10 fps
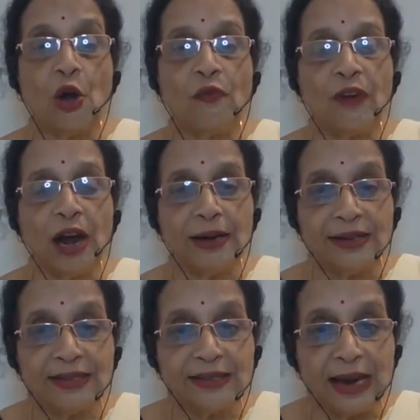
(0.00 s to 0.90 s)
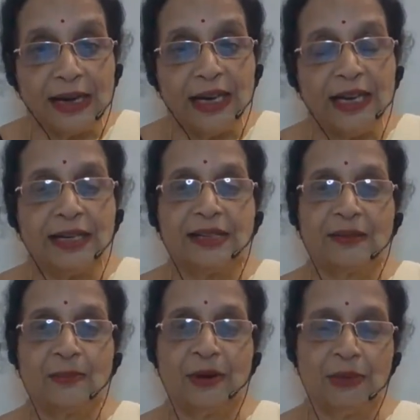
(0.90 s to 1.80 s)
of understanding
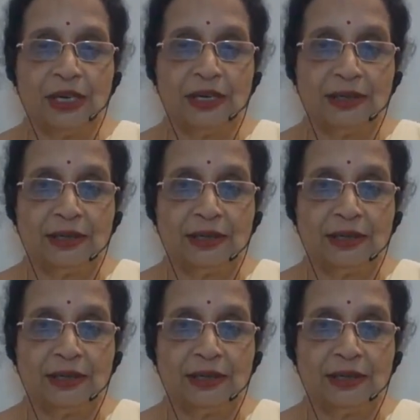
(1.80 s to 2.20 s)
this Brahman,